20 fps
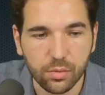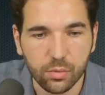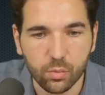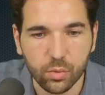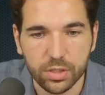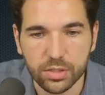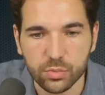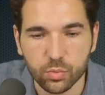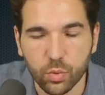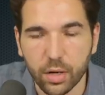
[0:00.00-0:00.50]

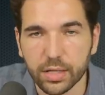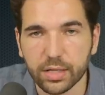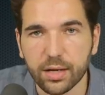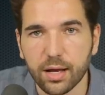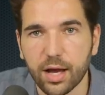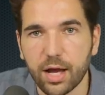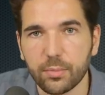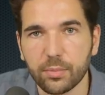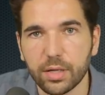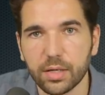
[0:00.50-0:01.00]
was one
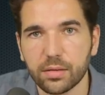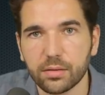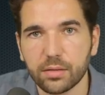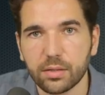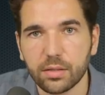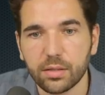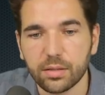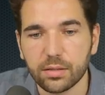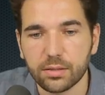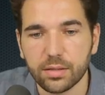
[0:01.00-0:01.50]
comment
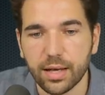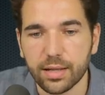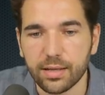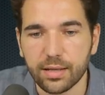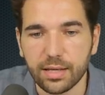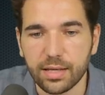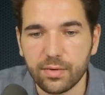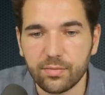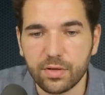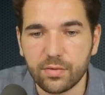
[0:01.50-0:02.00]
that
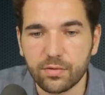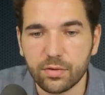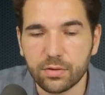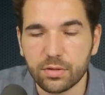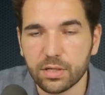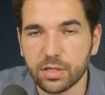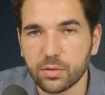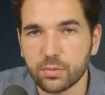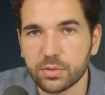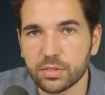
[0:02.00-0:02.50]
even if you
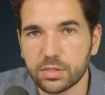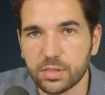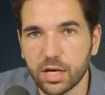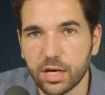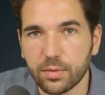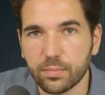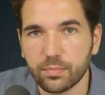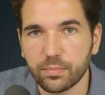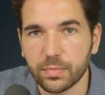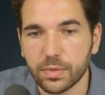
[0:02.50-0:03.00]
think it was
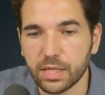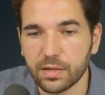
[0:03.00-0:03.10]
dumb,